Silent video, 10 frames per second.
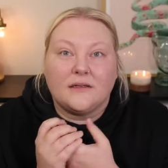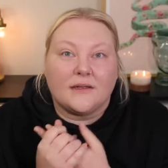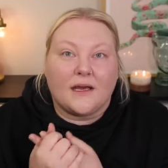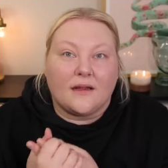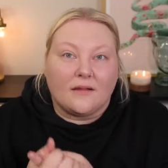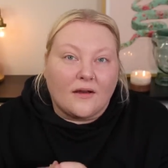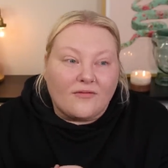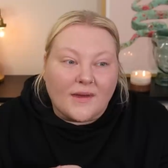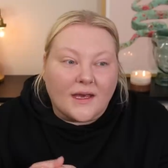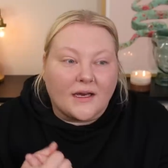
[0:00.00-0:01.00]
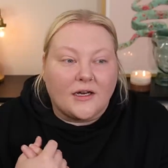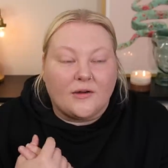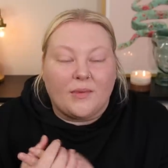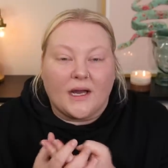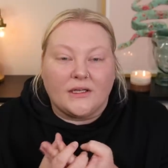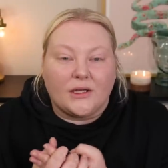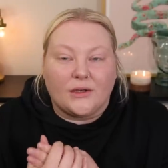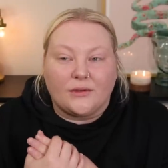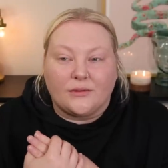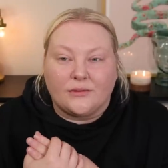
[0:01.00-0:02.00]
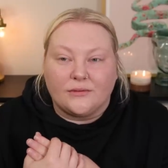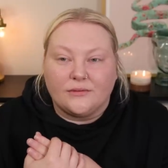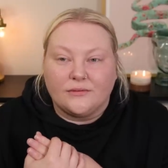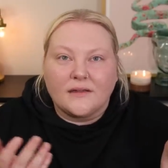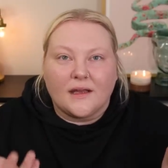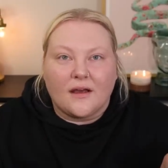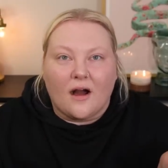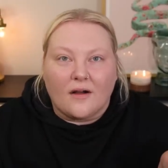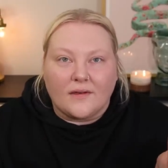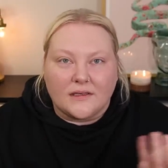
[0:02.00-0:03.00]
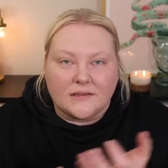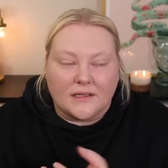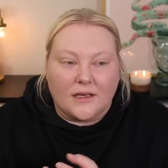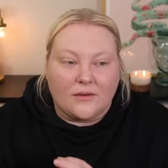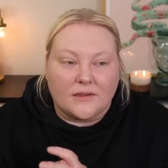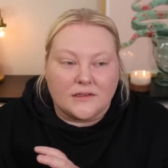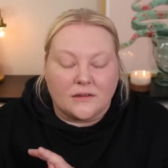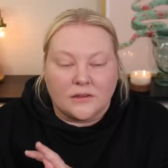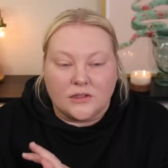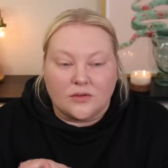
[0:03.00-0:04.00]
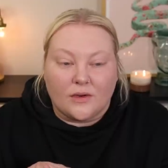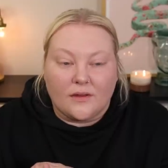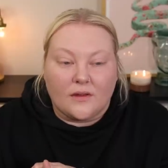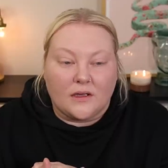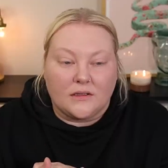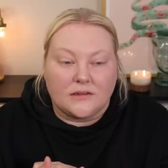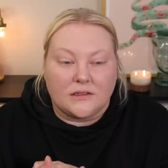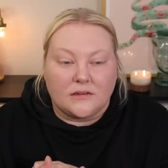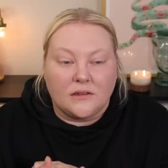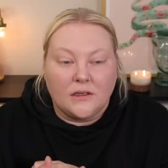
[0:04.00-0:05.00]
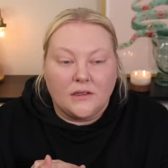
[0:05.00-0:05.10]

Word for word: Like I love makeup. I know like, obviously you can still enjoy things, and